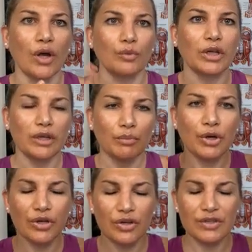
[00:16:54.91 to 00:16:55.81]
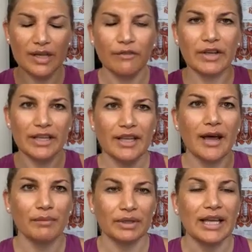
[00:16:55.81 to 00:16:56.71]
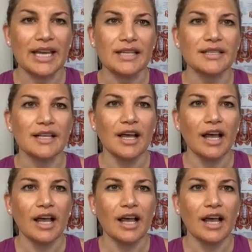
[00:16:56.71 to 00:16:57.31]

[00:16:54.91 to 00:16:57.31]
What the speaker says: and really put yourself in that place